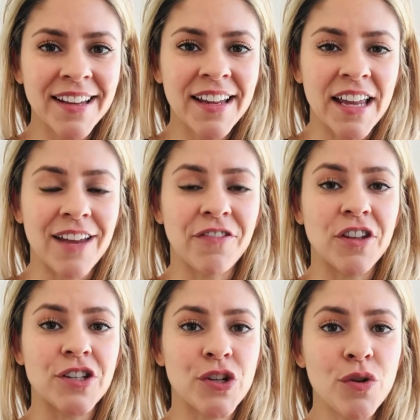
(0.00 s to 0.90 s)
if the
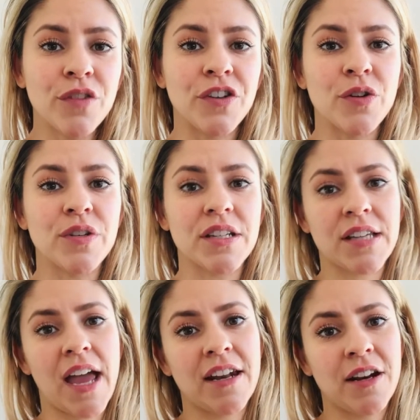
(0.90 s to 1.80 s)
two of you
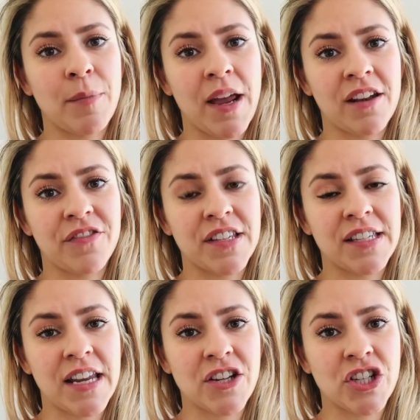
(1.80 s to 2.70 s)
decide on a
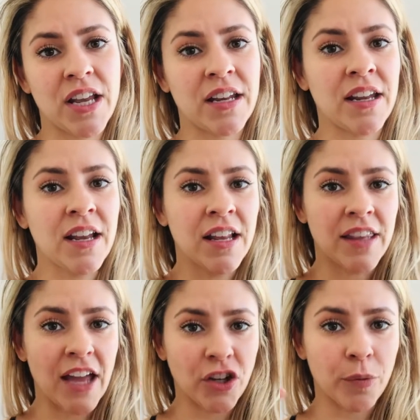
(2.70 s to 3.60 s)
manifestation
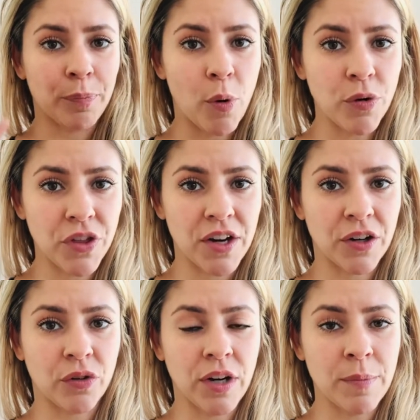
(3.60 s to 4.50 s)
that you're both in
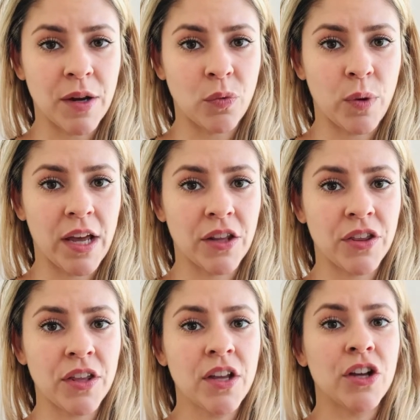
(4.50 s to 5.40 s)
agreement
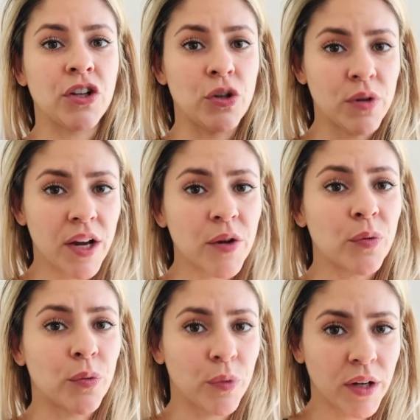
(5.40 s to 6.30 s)
with, you can
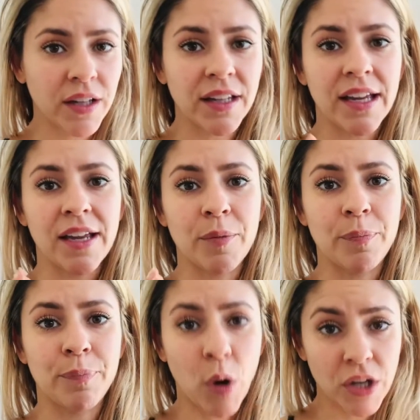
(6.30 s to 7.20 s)
really
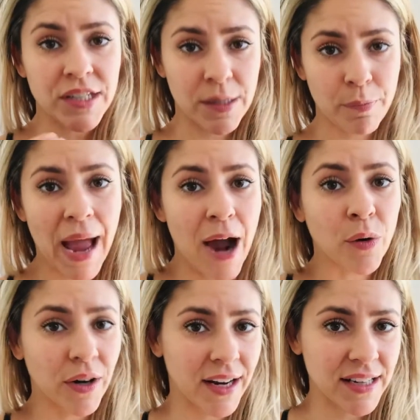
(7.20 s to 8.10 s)
put some
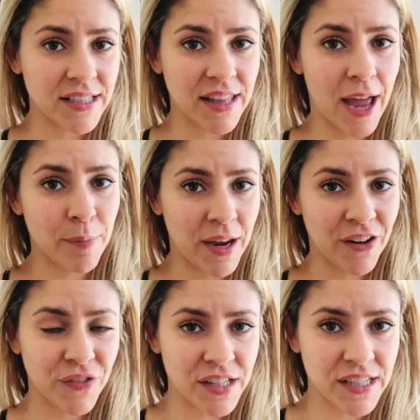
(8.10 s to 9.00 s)
power into that
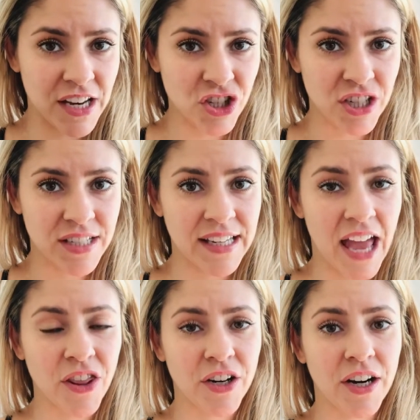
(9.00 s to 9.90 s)
manifestation
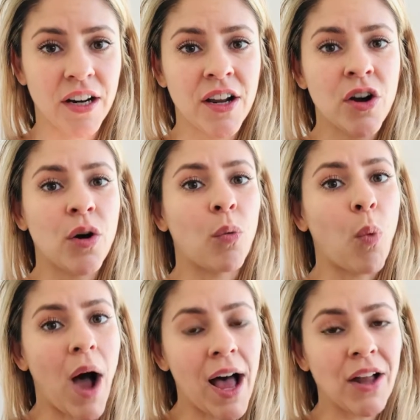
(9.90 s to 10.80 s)
together
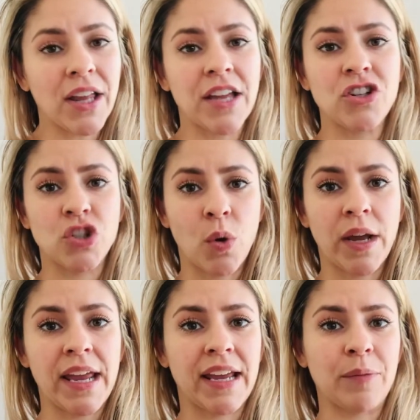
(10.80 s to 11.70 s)
while
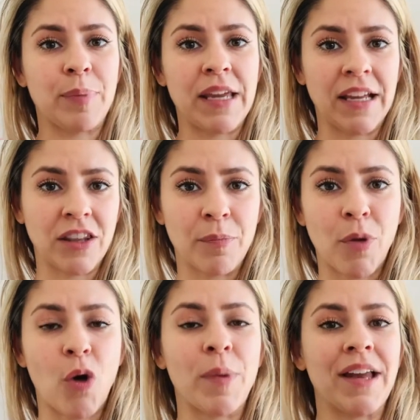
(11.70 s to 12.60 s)
enjoying being in the
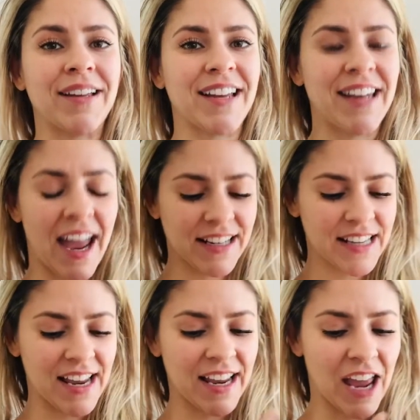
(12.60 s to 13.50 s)
moment,
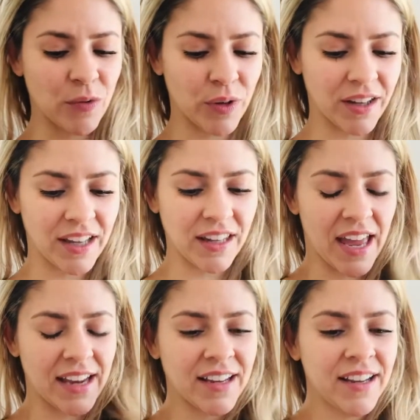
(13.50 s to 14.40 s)
connecting, and really
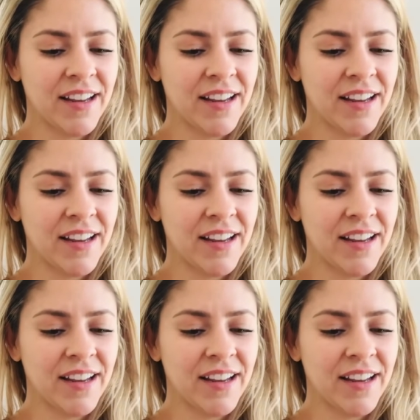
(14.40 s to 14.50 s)
like